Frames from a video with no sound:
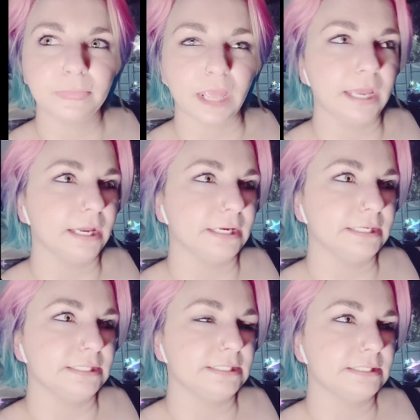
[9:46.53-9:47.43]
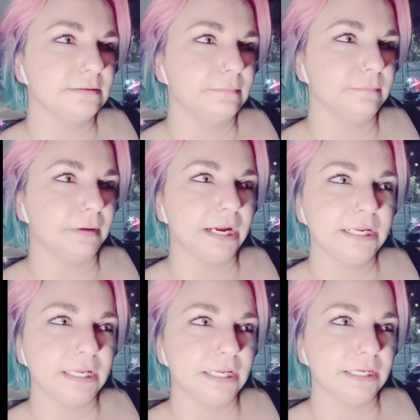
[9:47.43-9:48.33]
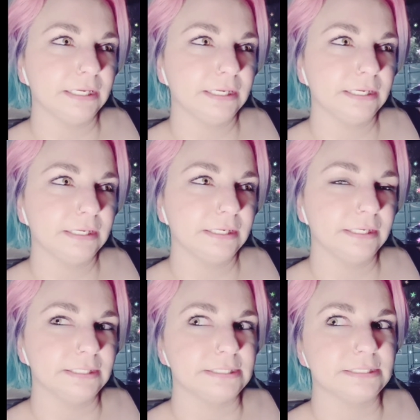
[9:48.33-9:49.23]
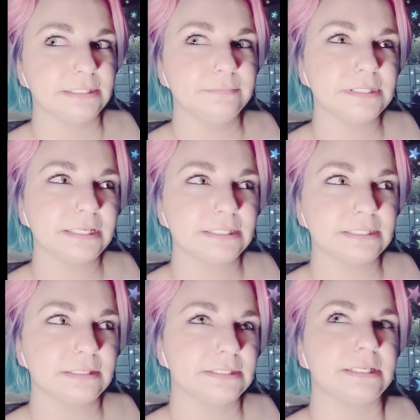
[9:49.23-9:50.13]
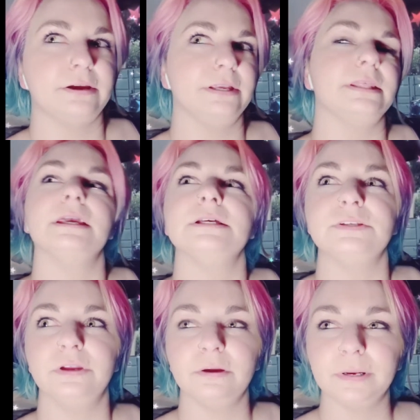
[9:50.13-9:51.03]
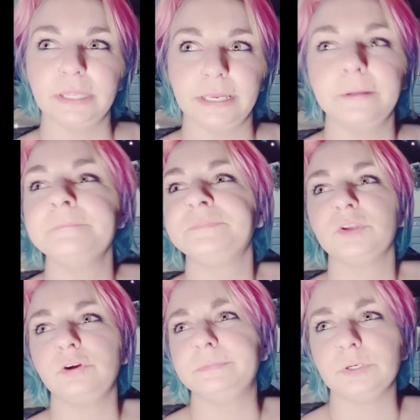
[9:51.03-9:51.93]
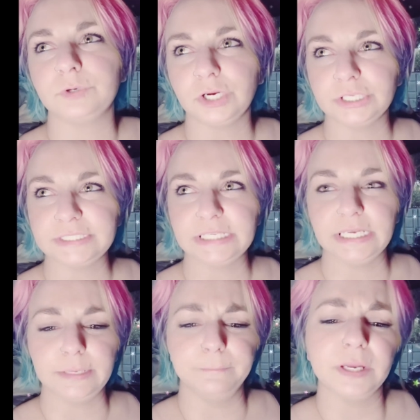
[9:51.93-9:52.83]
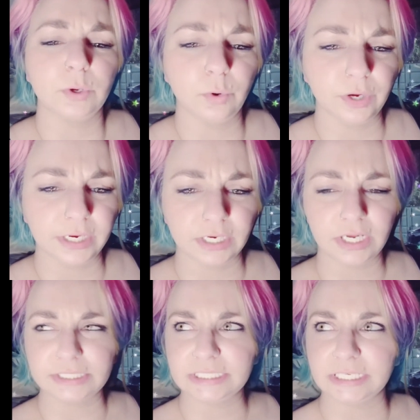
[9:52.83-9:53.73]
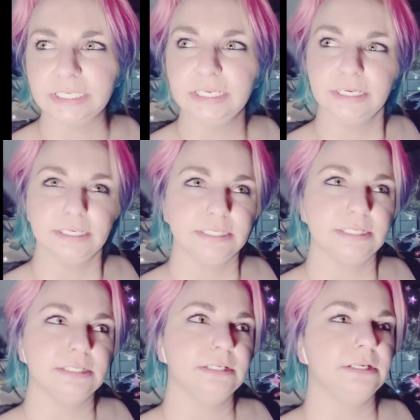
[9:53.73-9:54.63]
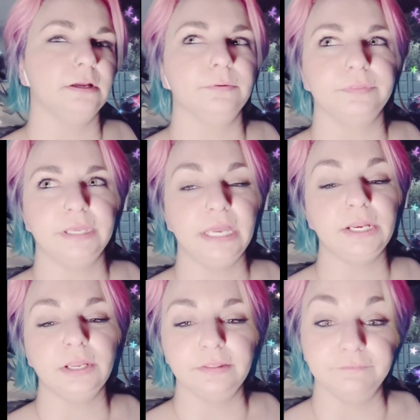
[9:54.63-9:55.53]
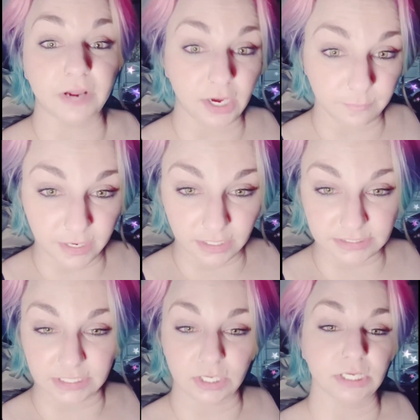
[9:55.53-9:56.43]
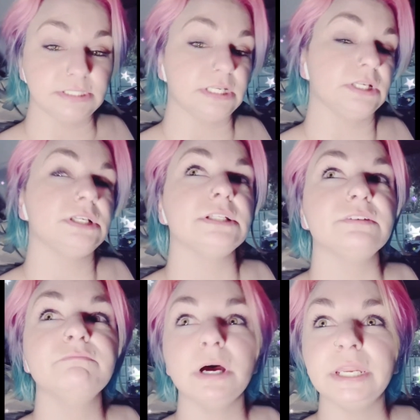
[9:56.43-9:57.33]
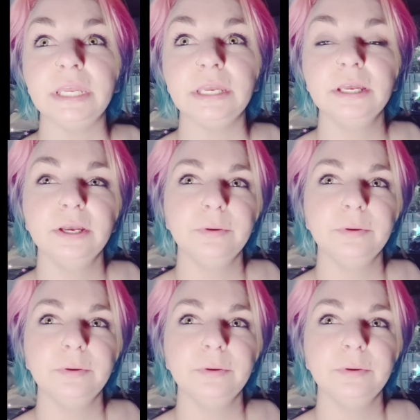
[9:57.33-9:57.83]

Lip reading: And mining, it seems like this scary thing because you hear about like cryptocurrency and Bitcoin costing, the environment and costing tons of money.